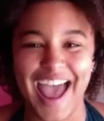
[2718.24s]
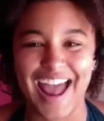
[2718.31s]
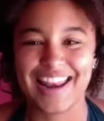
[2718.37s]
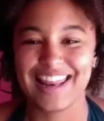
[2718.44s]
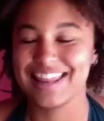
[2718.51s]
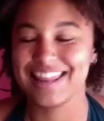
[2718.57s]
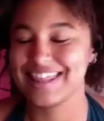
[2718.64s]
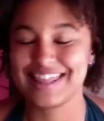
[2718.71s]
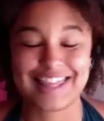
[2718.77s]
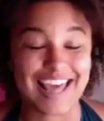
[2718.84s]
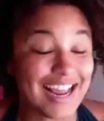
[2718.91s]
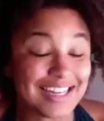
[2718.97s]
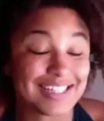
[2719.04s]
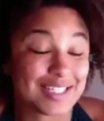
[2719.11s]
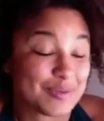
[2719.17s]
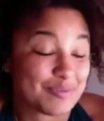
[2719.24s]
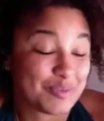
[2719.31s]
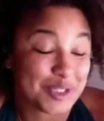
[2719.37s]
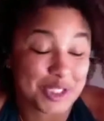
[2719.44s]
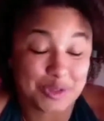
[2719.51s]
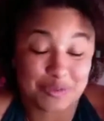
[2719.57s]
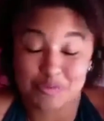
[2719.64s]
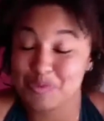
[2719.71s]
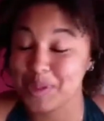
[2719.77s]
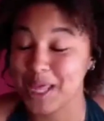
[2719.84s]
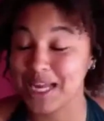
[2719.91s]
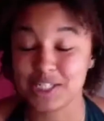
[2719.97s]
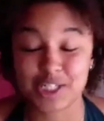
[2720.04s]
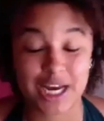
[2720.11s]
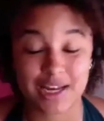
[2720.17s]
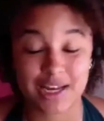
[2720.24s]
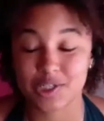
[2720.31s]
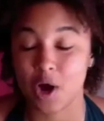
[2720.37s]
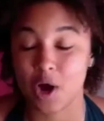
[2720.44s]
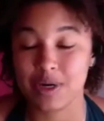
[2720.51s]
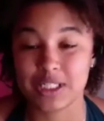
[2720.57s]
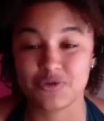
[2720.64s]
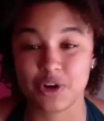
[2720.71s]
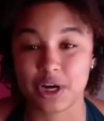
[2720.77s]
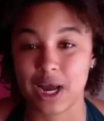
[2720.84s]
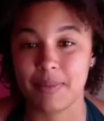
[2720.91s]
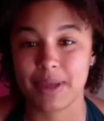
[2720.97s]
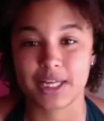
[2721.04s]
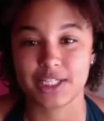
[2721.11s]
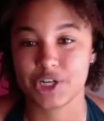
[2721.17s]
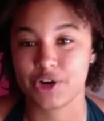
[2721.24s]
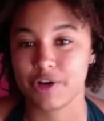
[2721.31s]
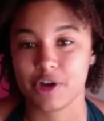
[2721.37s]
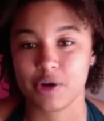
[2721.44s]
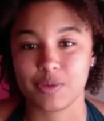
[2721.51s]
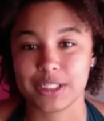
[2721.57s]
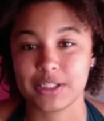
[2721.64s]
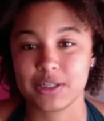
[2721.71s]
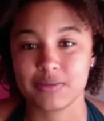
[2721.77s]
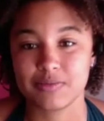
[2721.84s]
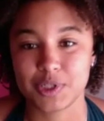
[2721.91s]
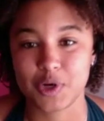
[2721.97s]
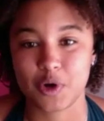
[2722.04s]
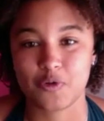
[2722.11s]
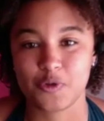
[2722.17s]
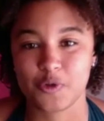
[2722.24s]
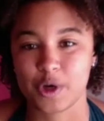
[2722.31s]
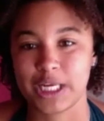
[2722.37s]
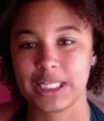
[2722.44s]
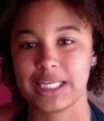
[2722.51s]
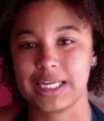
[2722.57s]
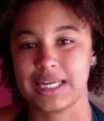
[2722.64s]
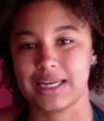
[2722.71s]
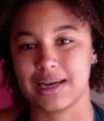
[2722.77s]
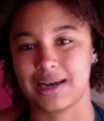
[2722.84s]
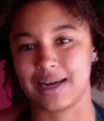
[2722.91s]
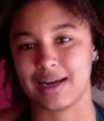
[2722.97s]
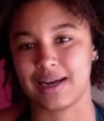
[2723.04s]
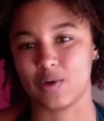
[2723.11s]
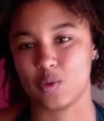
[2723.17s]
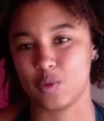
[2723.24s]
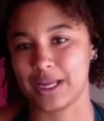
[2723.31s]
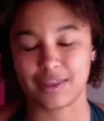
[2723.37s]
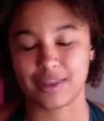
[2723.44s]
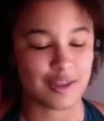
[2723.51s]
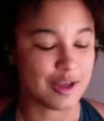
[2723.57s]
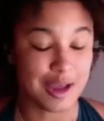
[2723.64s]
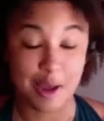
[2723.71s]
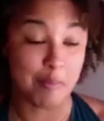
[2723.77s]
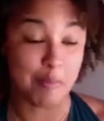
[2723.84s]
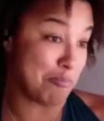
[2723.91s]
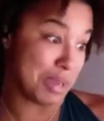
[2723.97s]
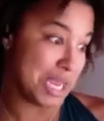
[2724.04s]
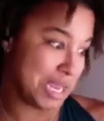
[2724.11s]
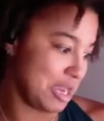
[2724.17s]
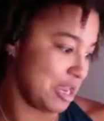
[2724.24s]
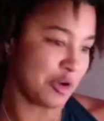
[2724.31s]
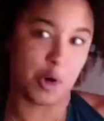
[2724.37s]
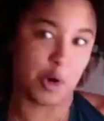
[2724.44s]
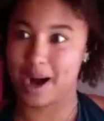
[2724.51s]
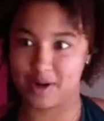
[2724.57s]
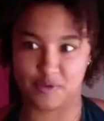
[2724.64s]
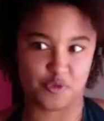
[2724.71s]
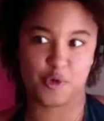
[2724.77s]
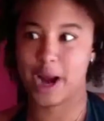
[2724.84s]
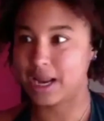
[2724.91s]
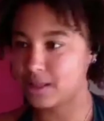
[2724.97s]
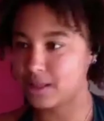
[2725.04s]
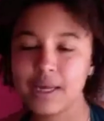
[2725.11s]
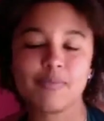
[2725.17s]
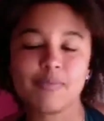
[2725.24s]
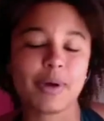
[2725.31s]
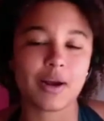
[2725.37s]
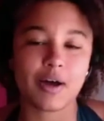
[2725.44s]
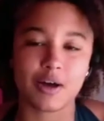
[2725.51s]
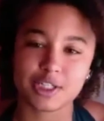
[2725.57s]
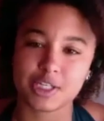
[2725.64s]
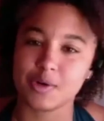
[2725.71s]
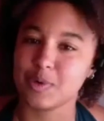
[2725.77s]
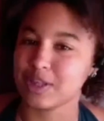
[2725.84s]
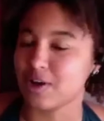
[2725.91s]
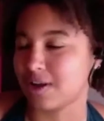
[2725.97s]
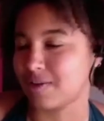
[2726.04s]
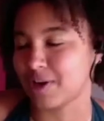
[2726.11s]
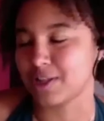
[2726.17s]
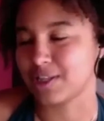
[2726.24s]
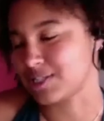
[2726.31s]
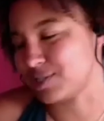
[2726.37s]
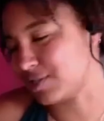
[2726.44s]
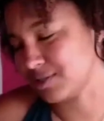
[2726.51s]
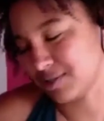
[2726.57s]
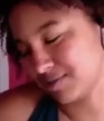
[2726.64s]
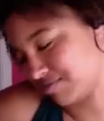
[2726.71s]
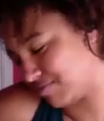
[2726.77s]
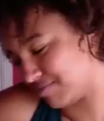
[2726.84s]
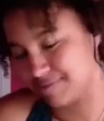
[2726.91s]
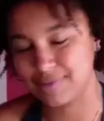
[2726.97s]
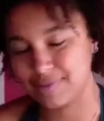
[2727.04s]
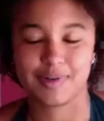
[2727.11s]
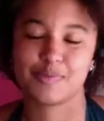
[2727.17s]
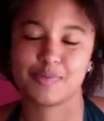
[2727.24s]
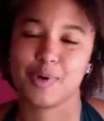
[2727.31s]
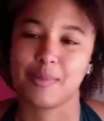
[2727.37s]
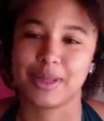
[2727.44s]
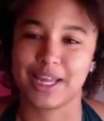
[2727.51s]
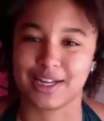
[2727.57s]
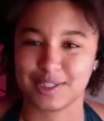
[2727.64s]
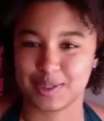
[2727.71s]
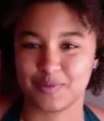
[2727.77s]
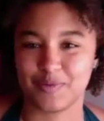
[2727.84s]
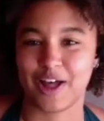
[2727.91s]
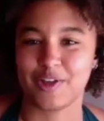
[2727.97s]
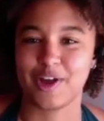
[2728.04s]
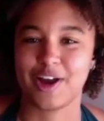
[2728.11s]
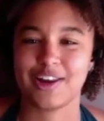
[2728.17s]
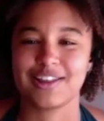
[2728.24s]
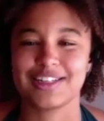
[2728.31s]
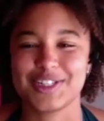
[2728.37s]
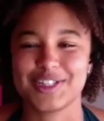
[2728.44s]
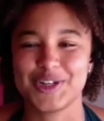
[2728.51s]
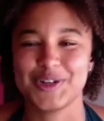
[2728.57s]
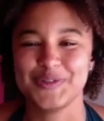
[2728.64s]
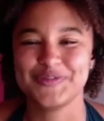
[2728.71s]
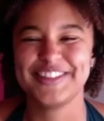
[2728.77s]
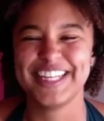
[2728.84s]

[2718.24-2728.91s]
and thanks, Jake, as always, for coming and sharing your wisdom so freely with me, quite frankly, but also with all of our listeners. Probably getting some value out of this too.